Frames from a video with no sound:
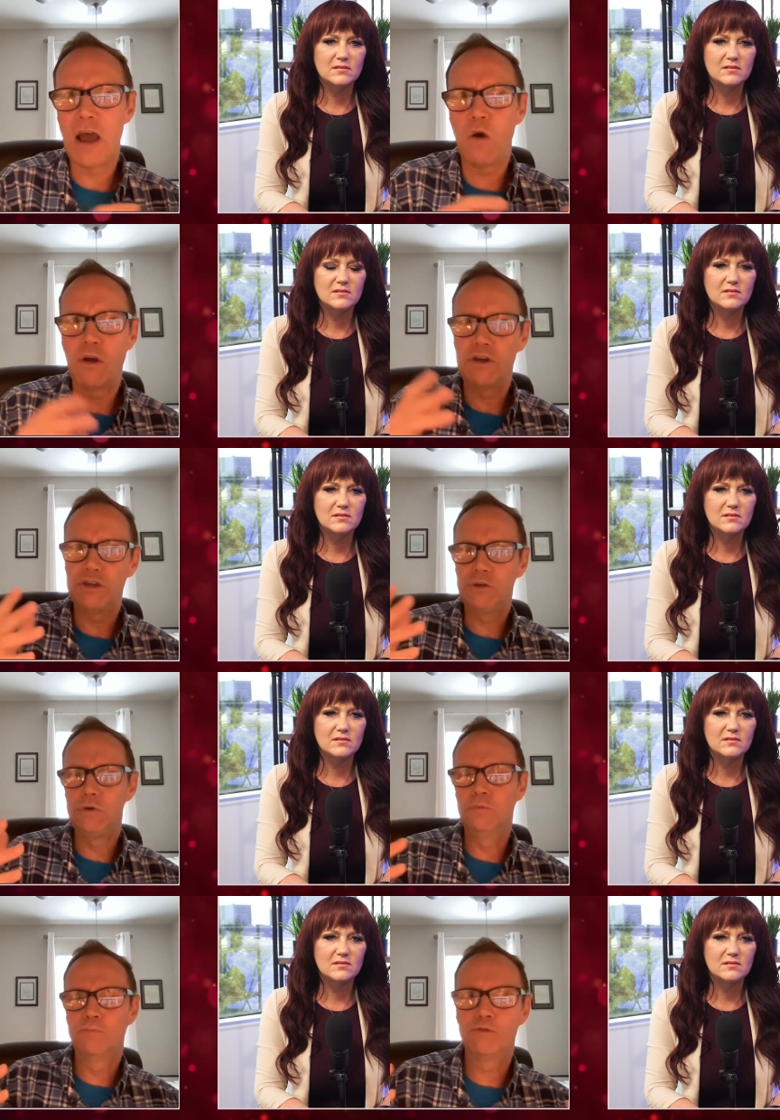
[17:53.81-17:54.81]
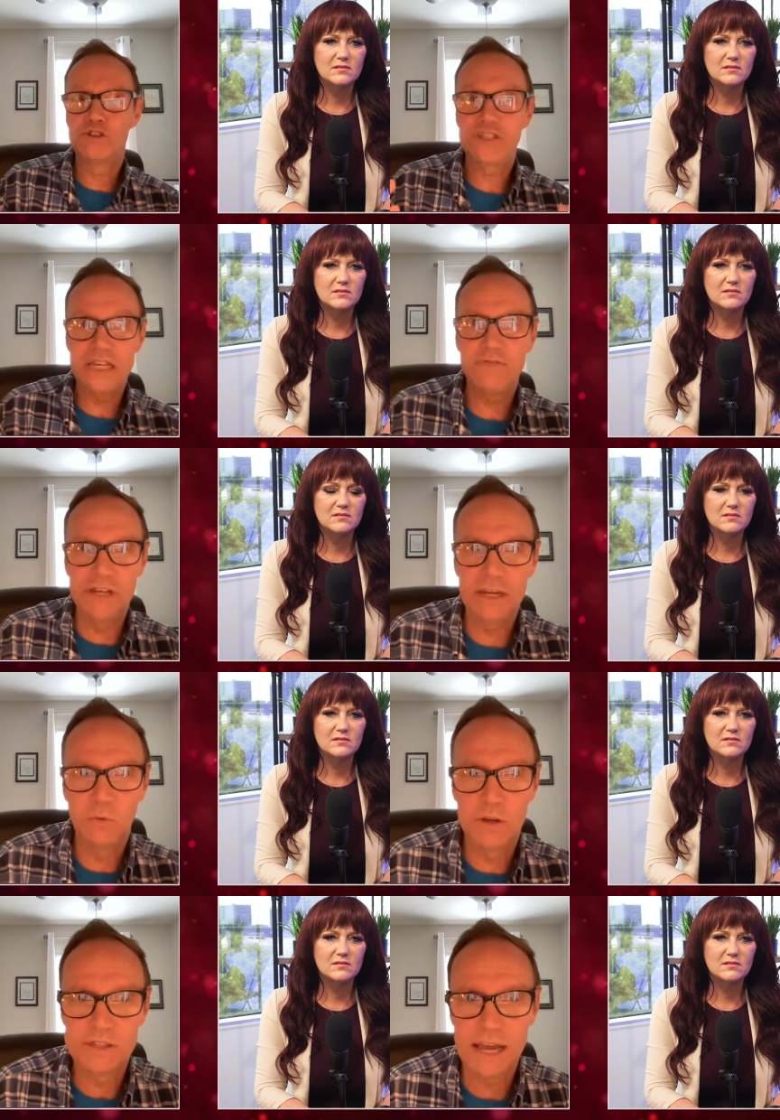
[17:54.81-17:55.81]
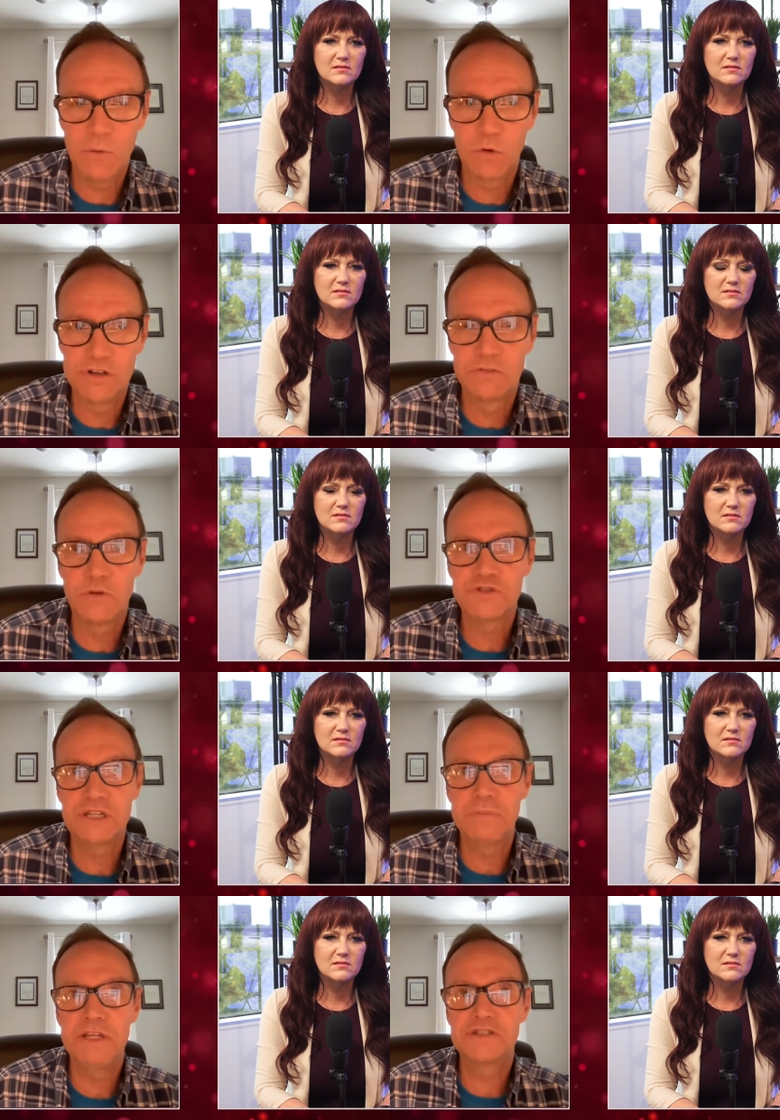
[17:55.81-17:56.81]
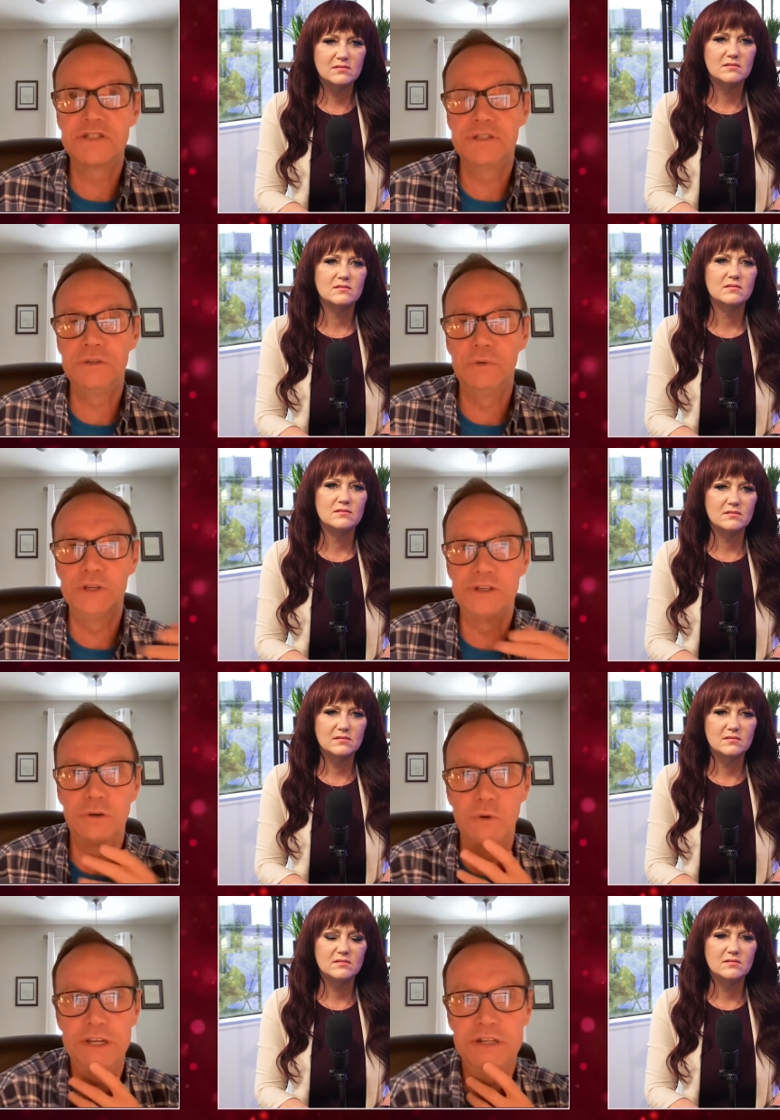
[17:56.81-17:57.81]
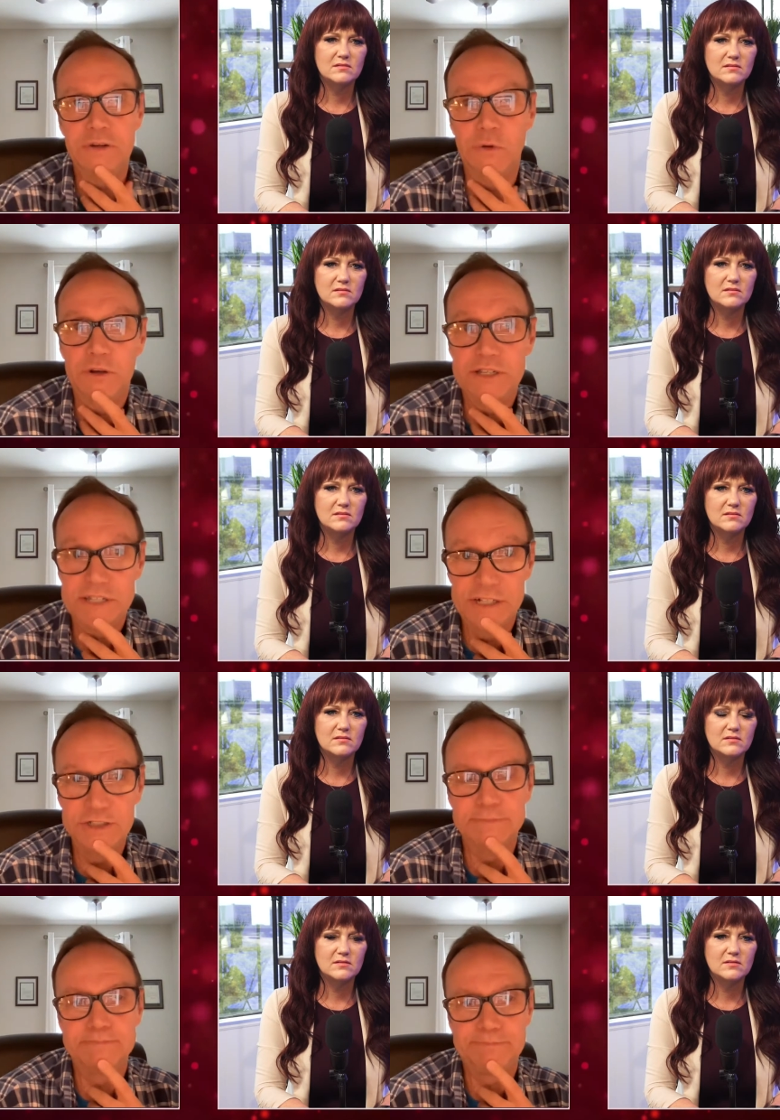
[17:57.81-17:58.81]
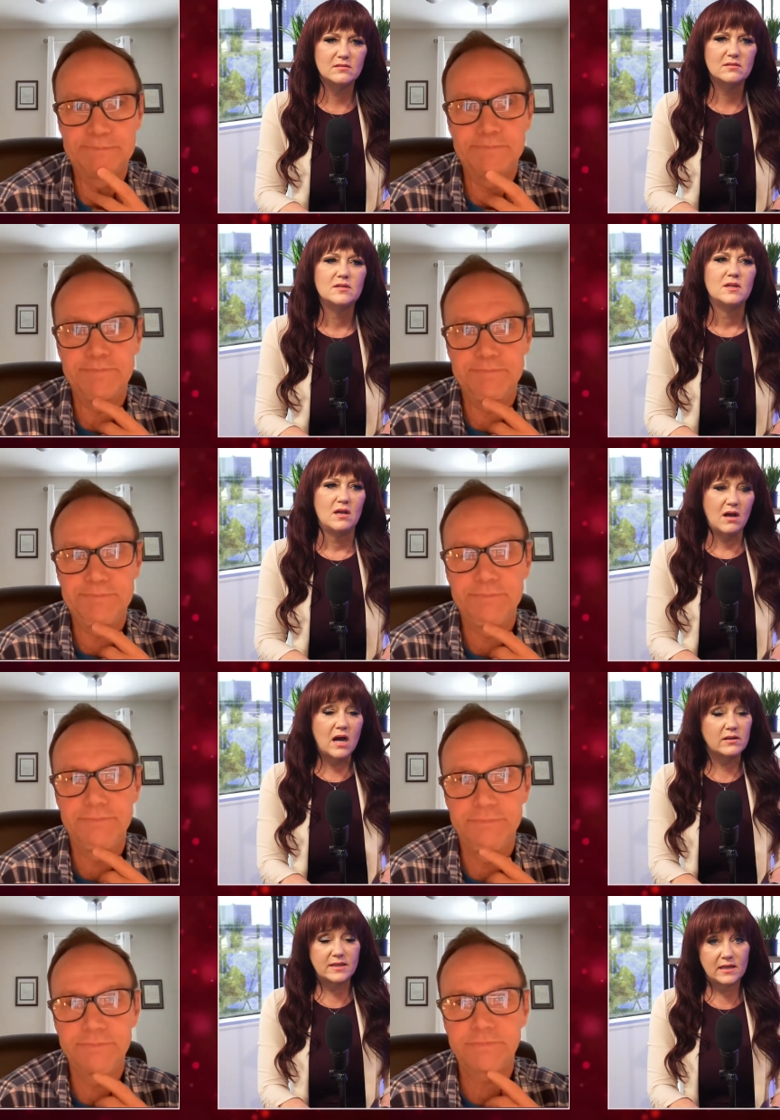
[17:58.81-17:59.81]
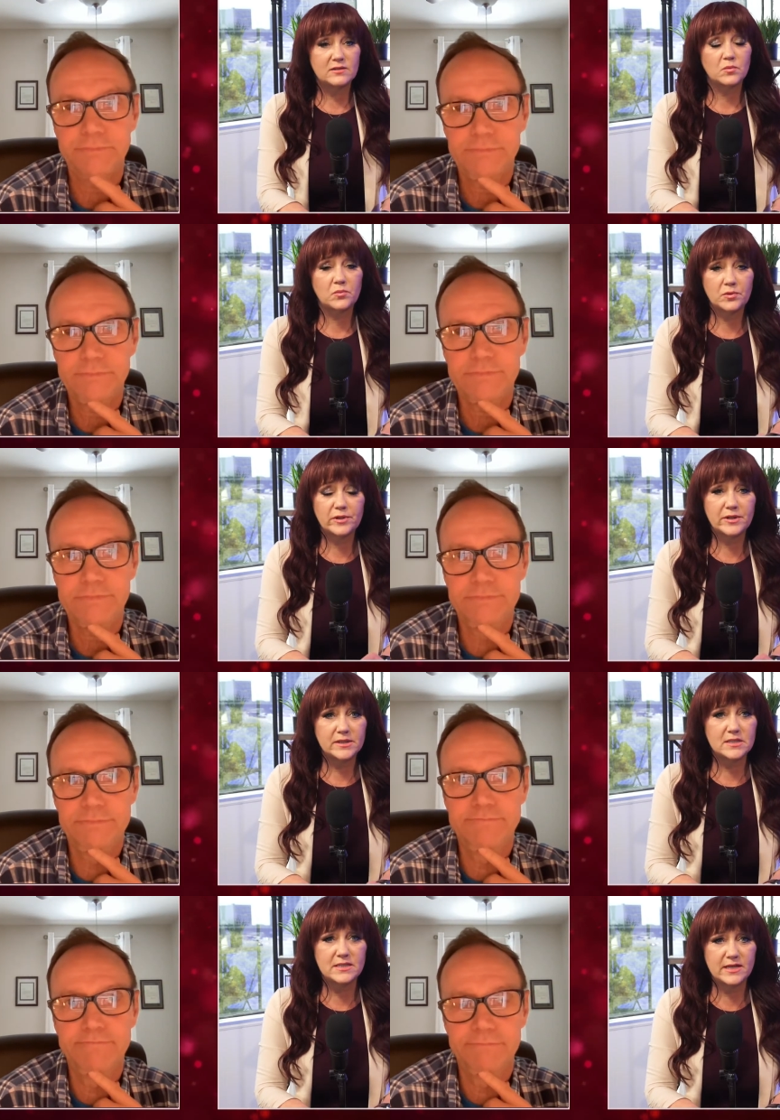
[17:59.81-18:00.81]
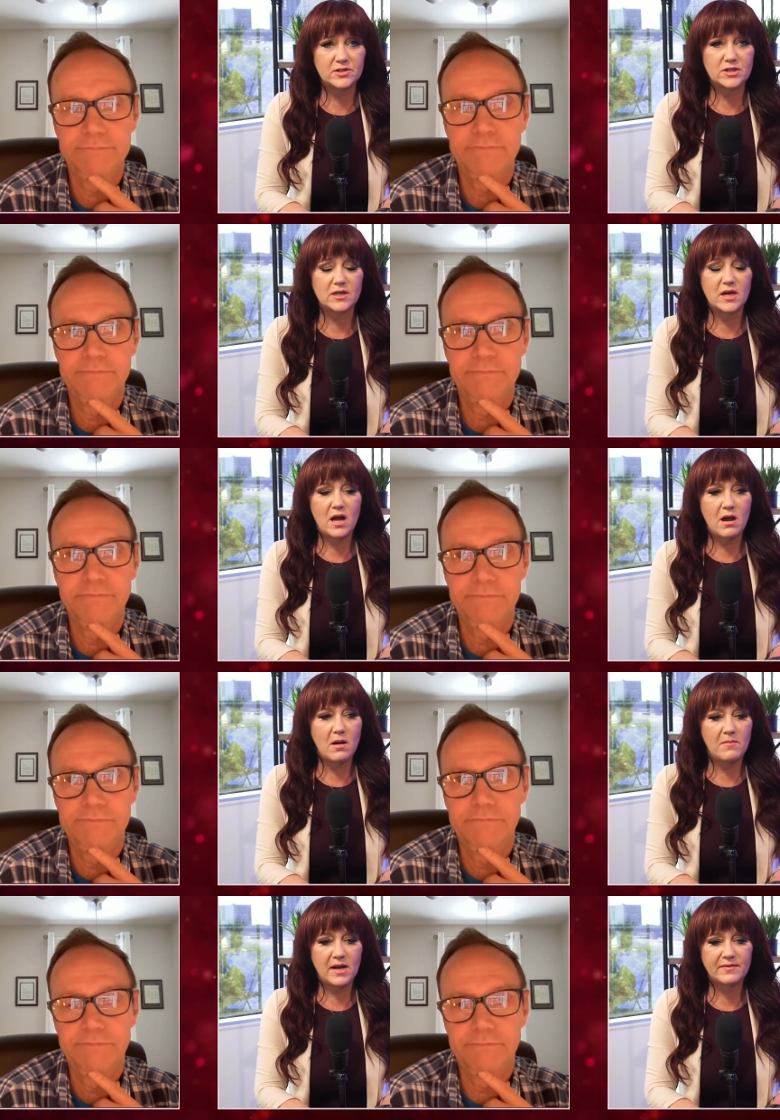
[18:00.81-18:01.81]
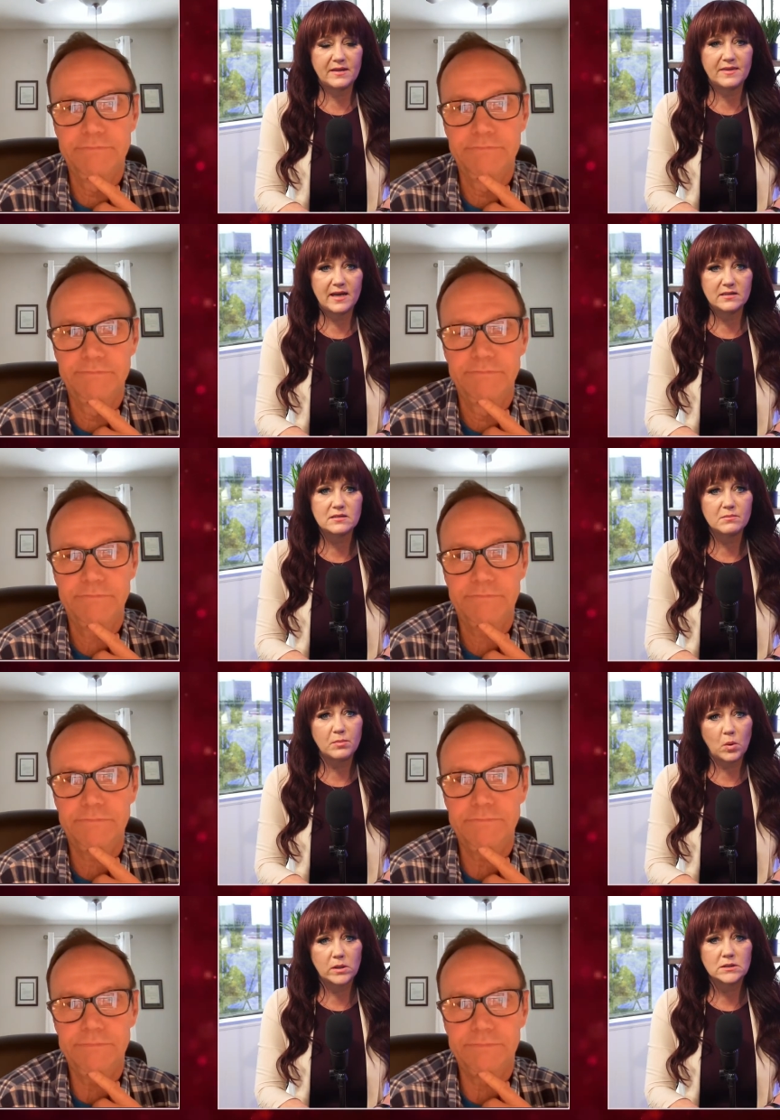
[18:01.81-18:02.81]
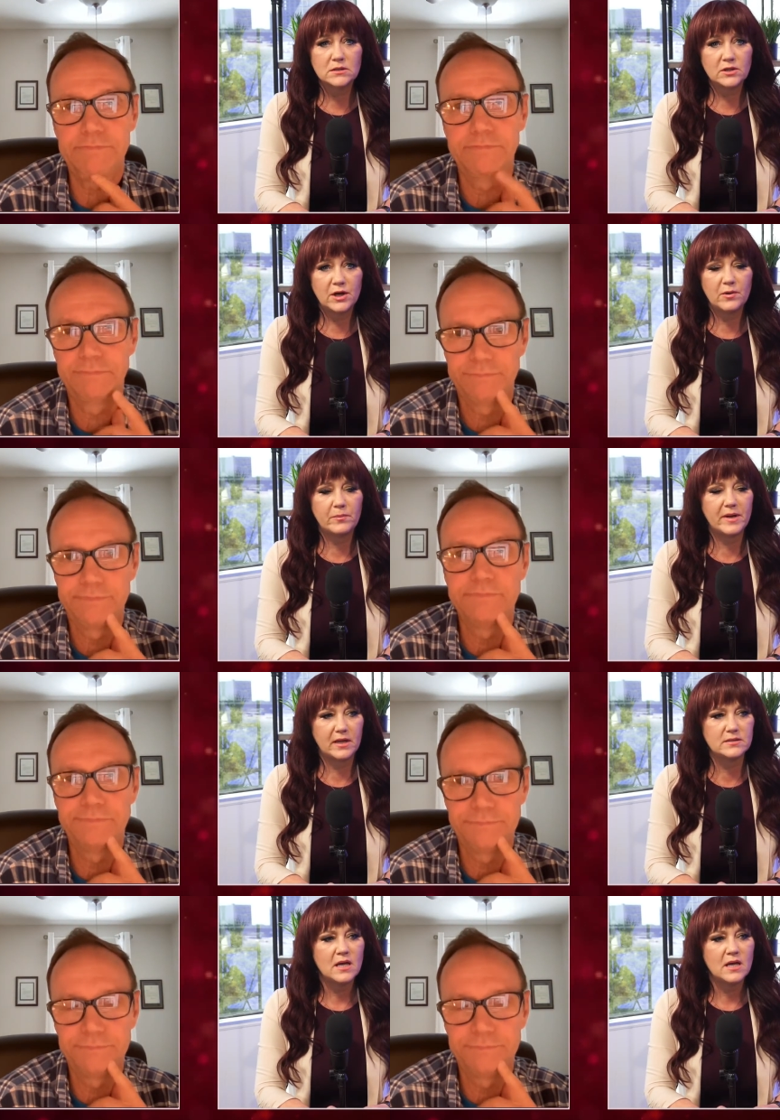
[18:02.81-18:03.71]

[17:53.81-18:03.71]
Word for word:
Speaker 1: how are you perceiving what that word diversity means to you when you're going into an organization?
Speaker 2: I, that's a really good distinction, um, and I think that is important, you know, because